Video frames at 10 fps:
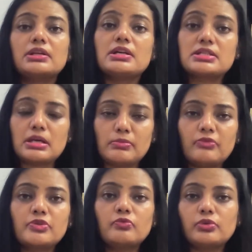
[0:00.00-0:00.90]
Some of
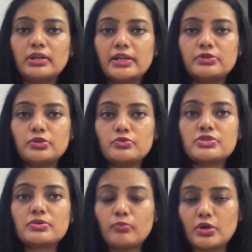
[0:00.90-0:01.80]
you would like to
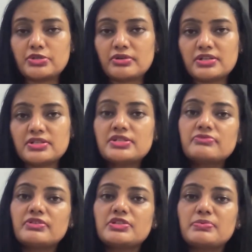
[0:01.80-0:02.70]
use moisturizers
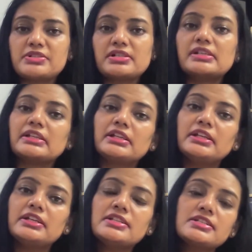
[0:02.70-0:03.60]
with special
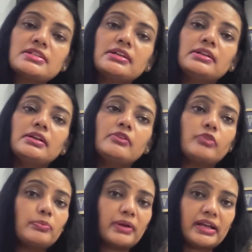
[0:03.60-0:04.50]
ingredients
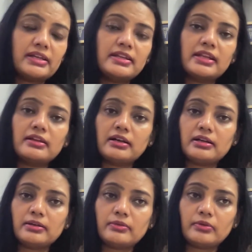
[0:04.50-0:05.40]
for brightening
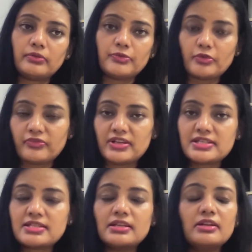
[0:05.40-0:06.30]
of your face,